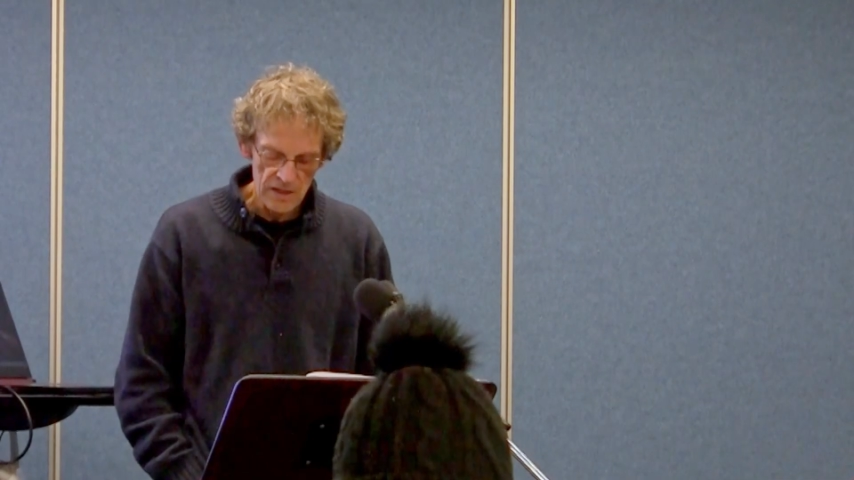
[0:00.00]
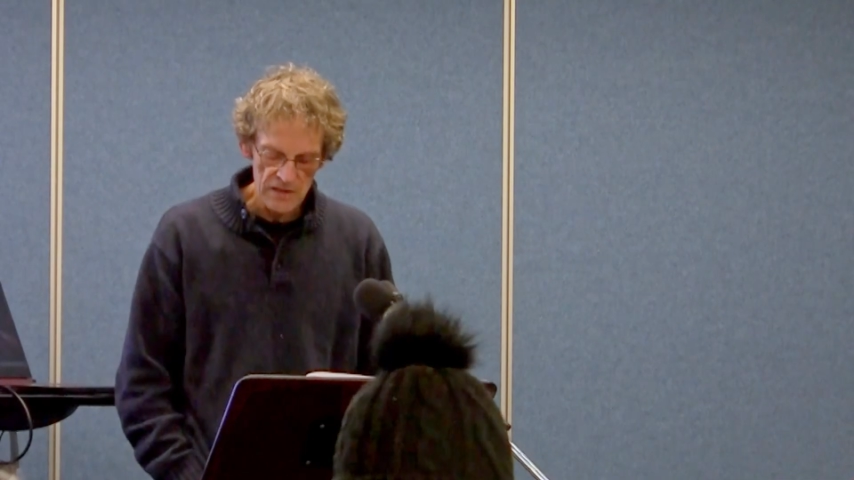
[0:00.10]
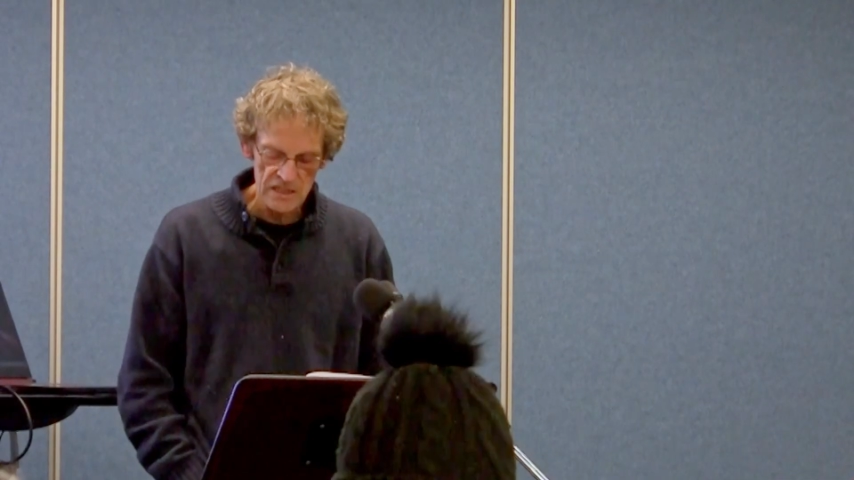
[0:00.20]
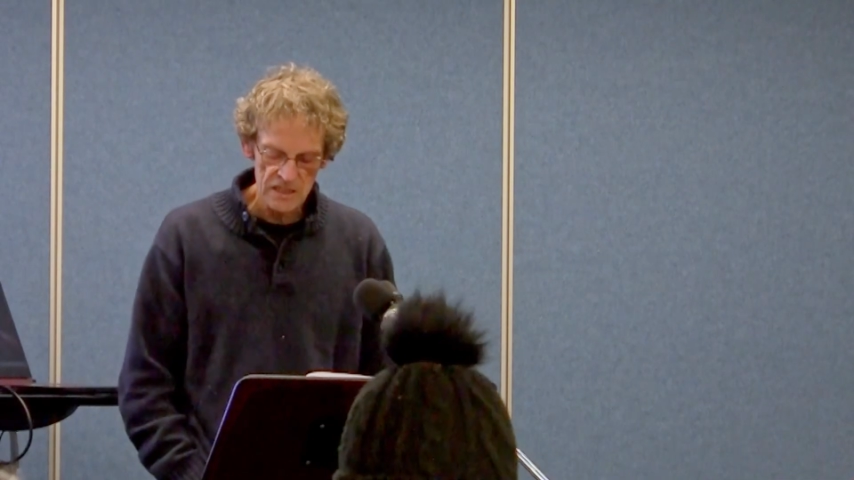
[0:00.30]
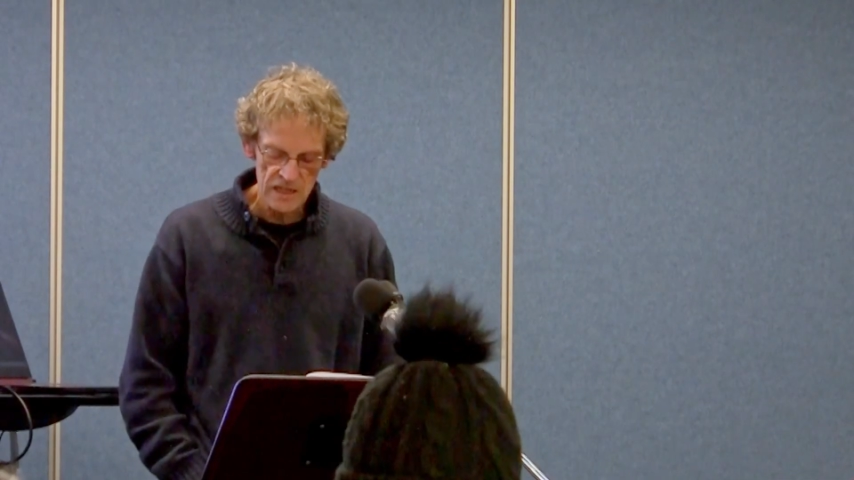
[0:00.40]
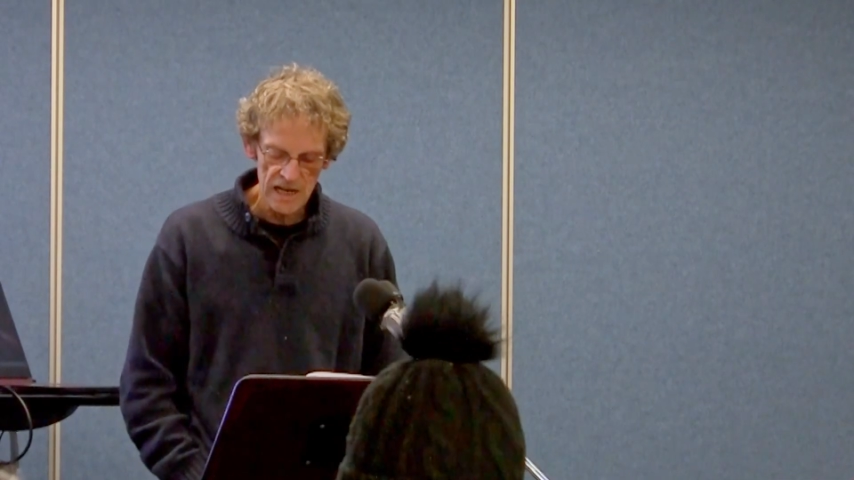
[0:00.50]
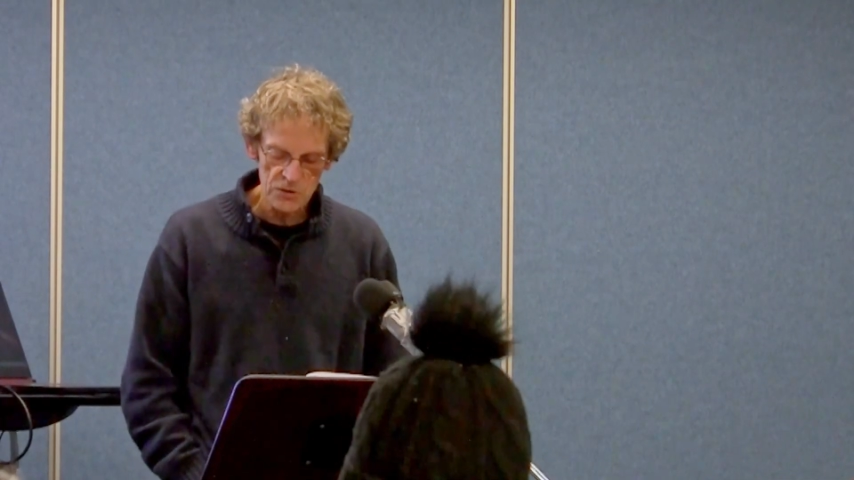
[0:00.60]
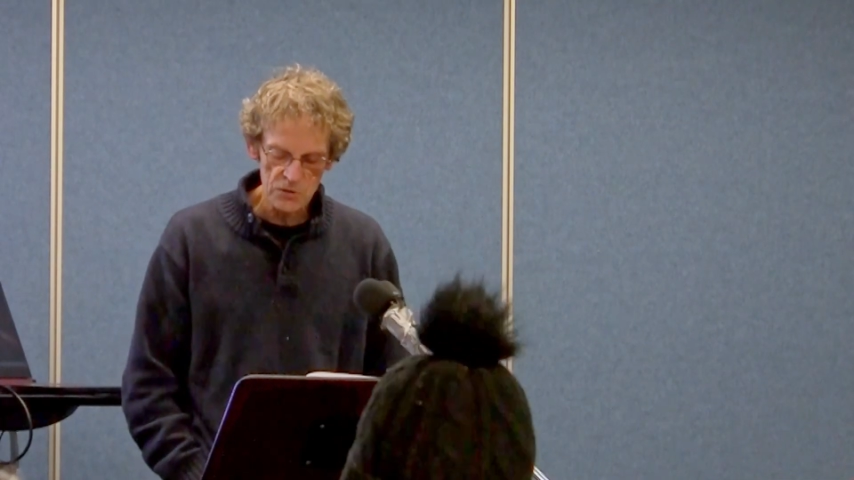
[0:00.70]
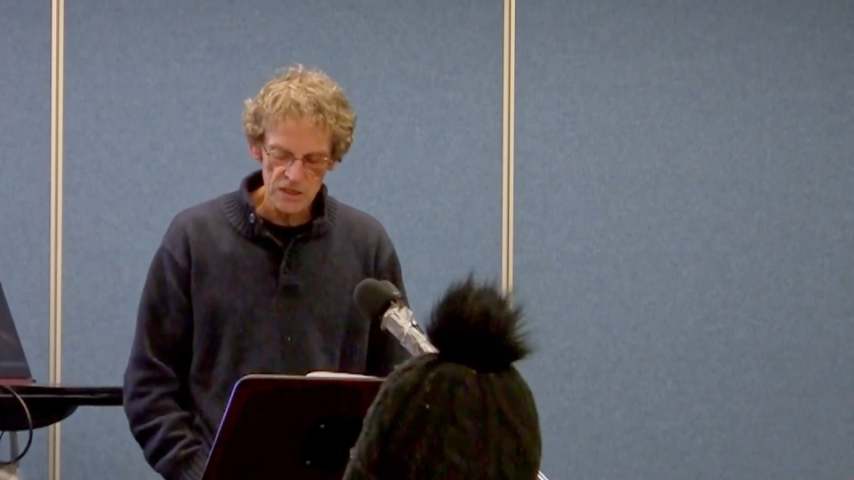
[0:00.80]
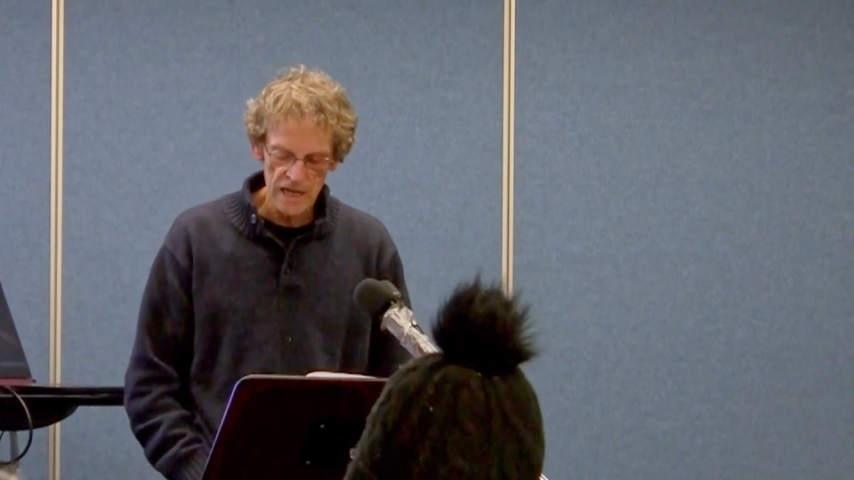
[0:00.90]
Their case
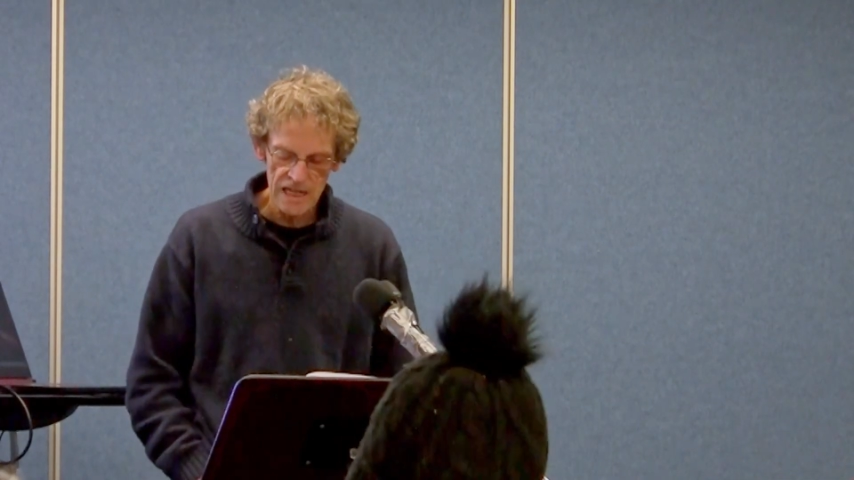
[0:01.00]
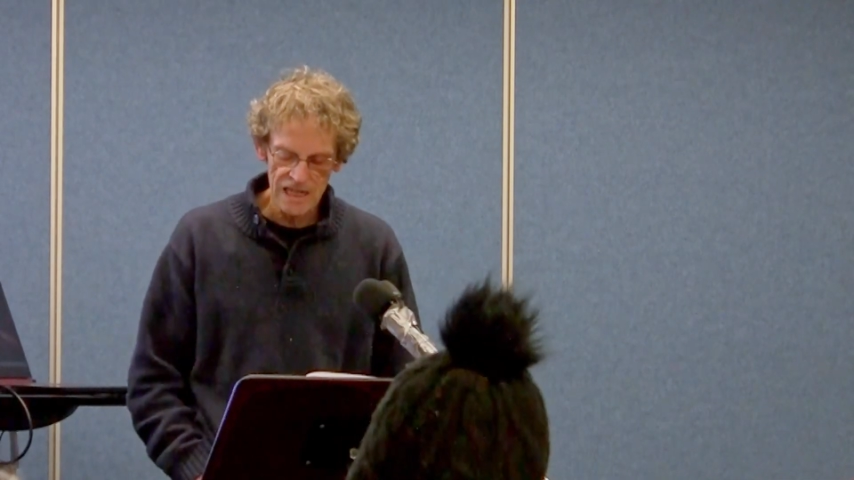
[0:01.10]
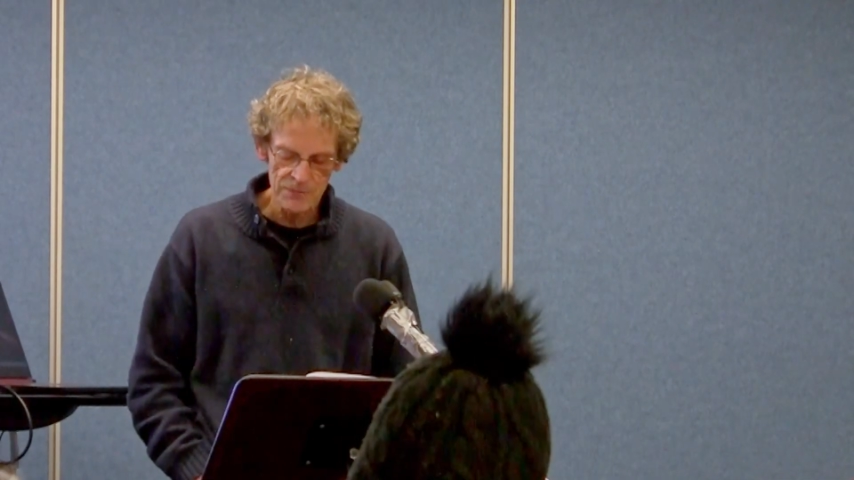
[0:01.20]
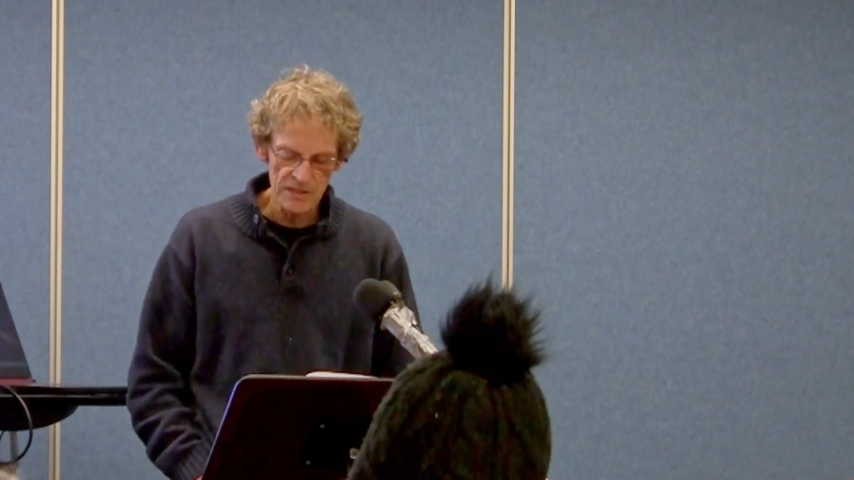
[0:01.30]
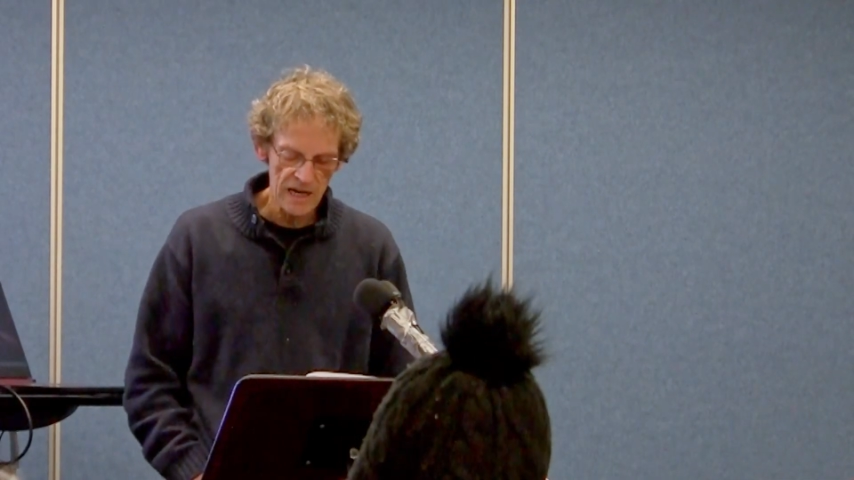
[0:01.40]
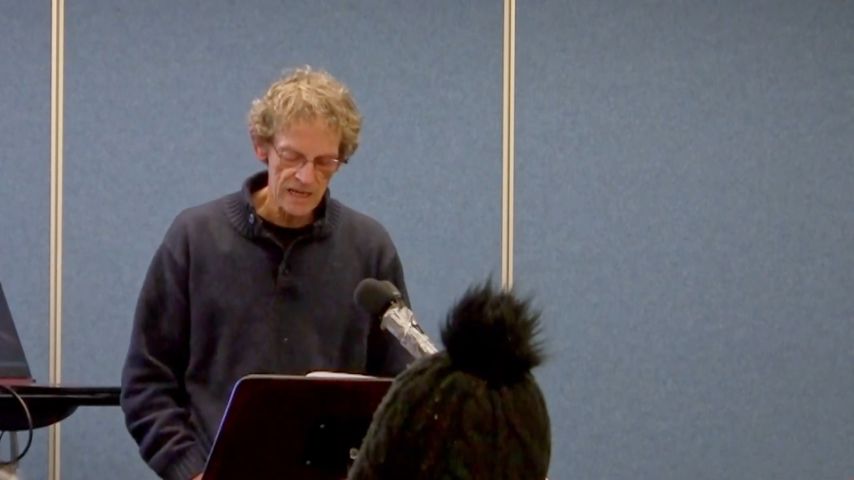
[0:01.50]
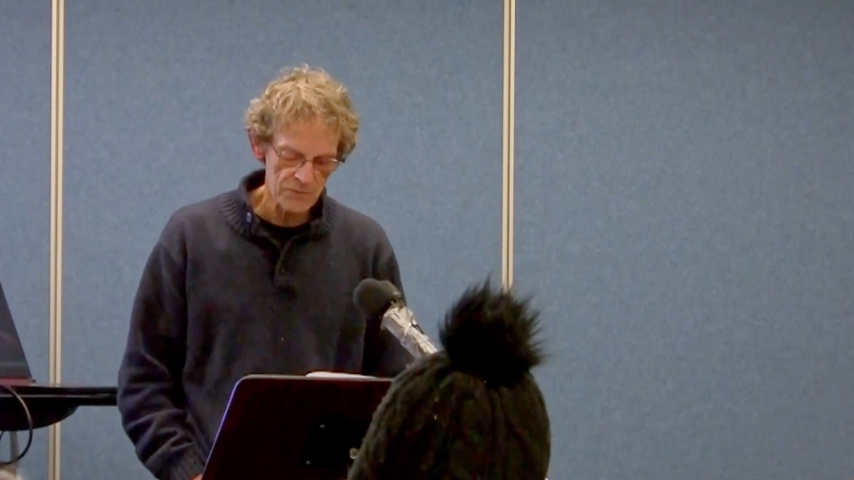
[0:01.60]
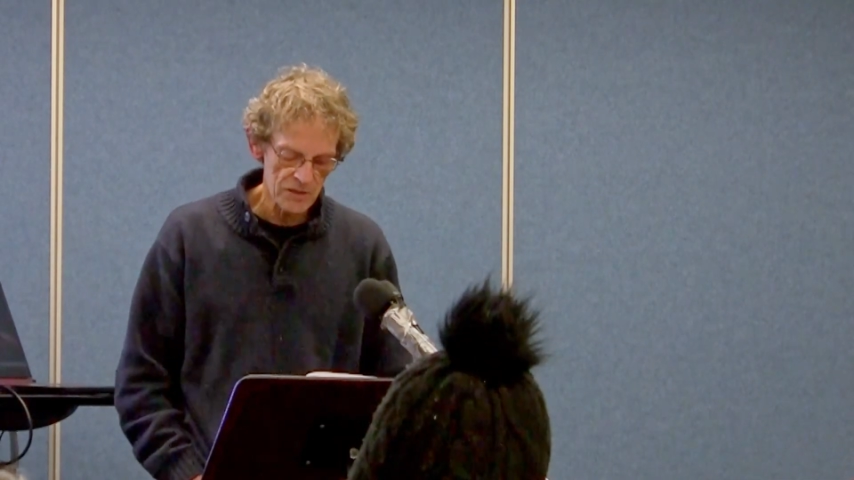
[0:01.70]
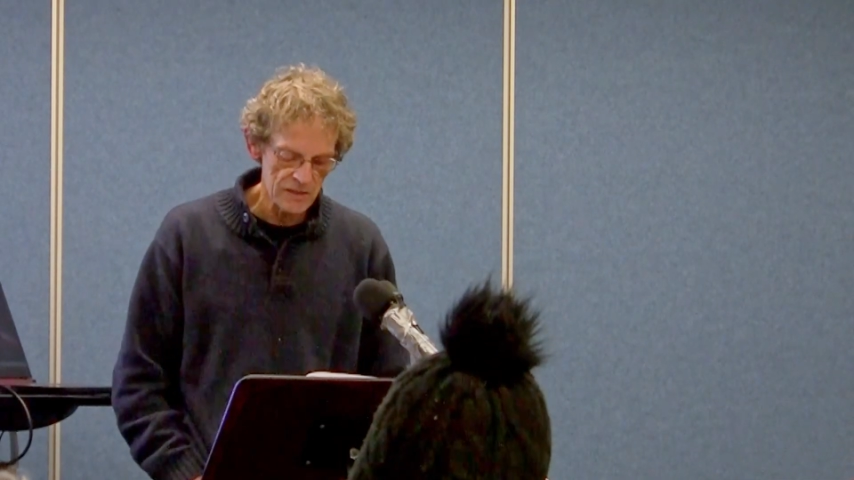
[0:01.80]
was taken up again by